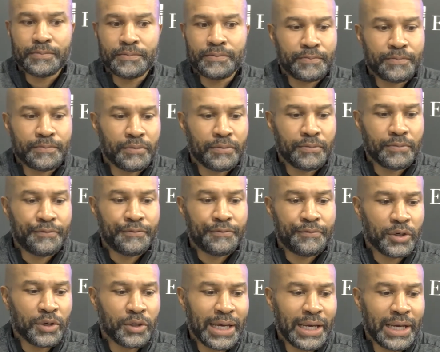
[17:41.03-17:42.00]
feel like I
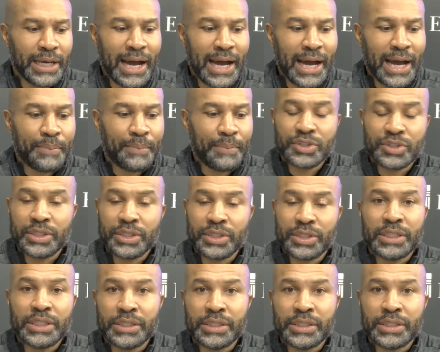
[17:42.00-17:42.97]
personally can
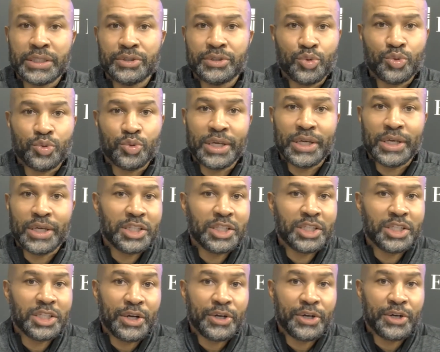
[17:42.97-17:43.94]
do things better to
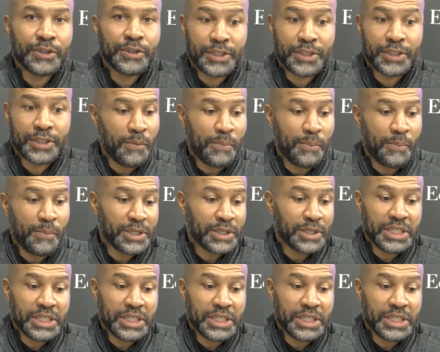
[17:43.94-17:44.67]
help our team.